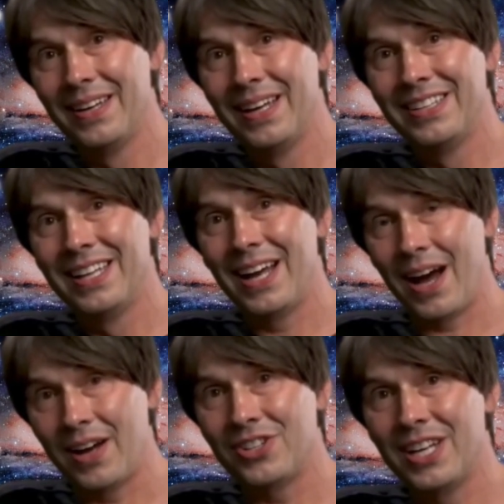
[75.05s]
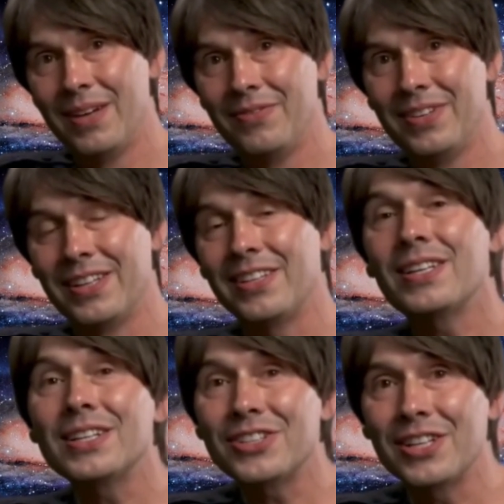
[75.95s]
a cigar shaped visitor
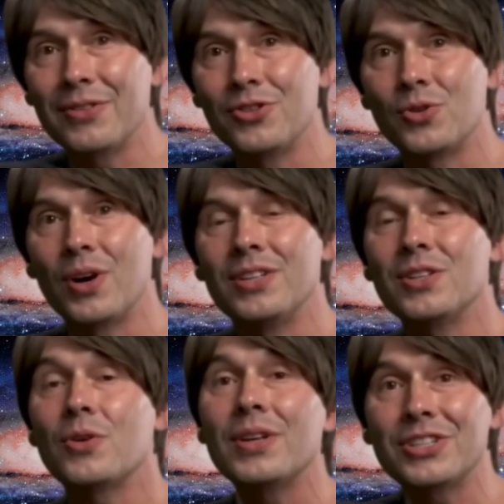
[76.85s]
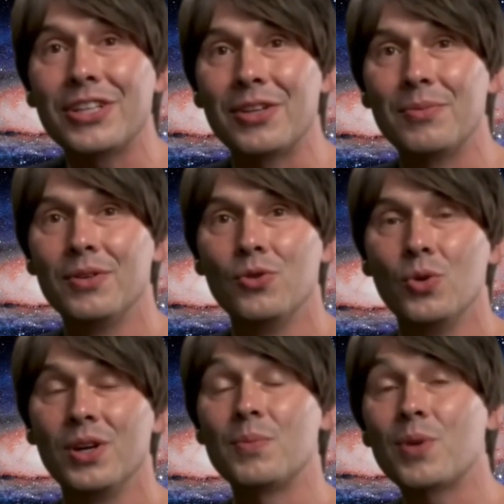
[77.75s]
that slipped through our solar system before
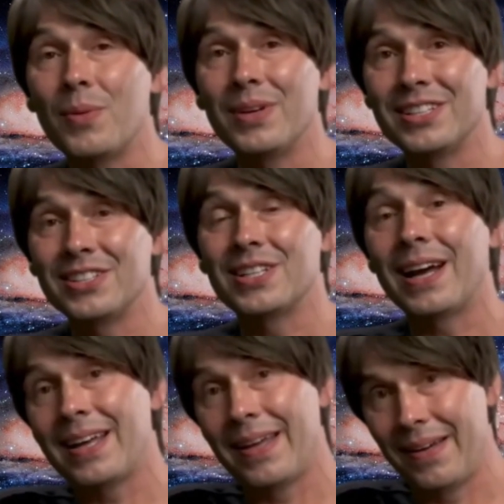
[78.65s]
we could properly study it.